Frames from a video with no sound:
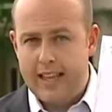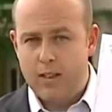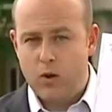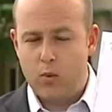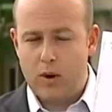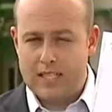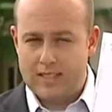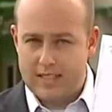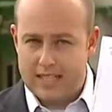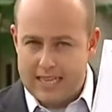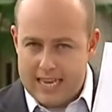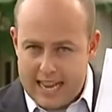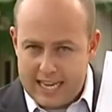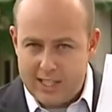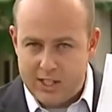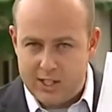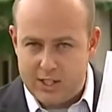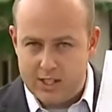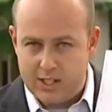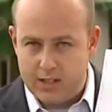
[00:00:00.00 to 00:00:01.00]
The
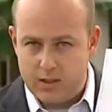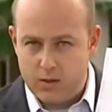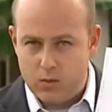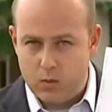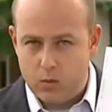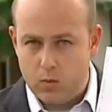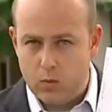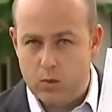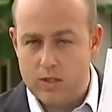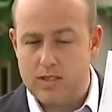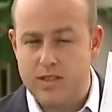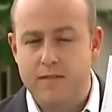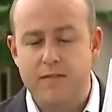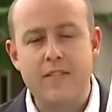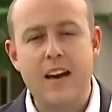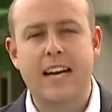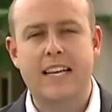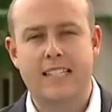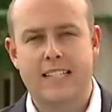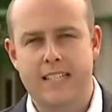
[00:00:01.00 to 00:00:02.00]
resignation was
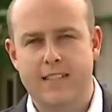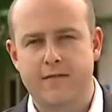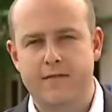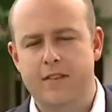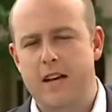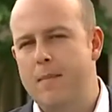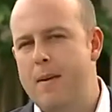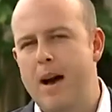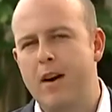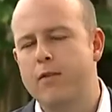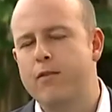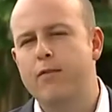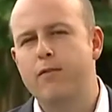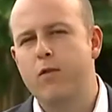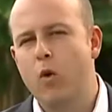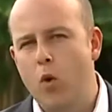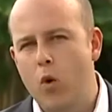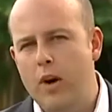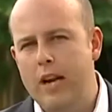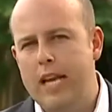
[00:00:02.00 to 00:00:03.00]
effective about
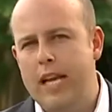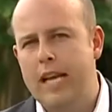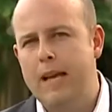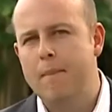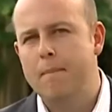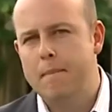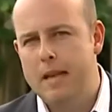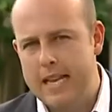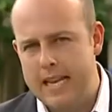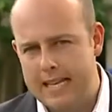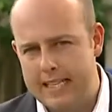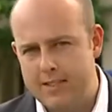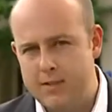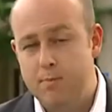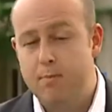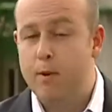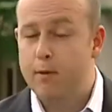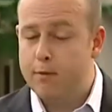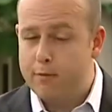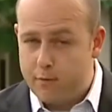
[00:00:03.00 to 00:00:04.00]
40
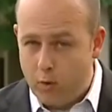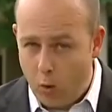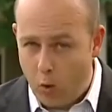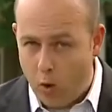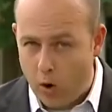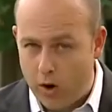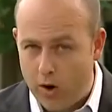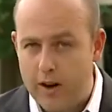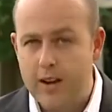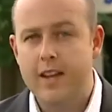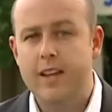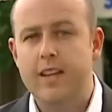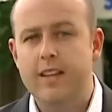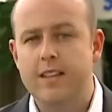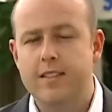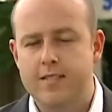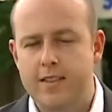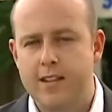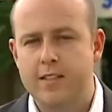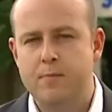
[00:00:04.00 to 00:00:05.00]
minutes before
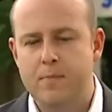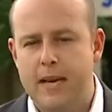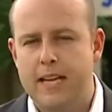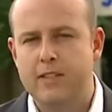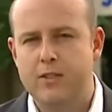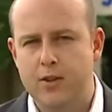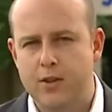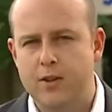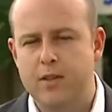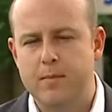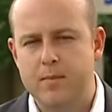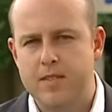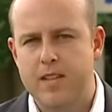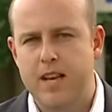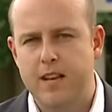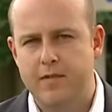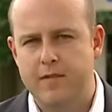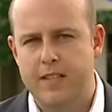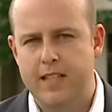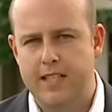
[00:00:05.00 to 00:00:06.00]
the suspect turned
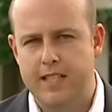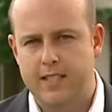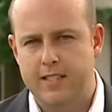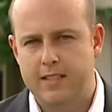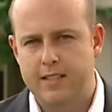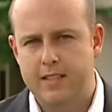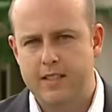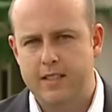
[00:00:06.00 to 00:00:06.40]
himself in.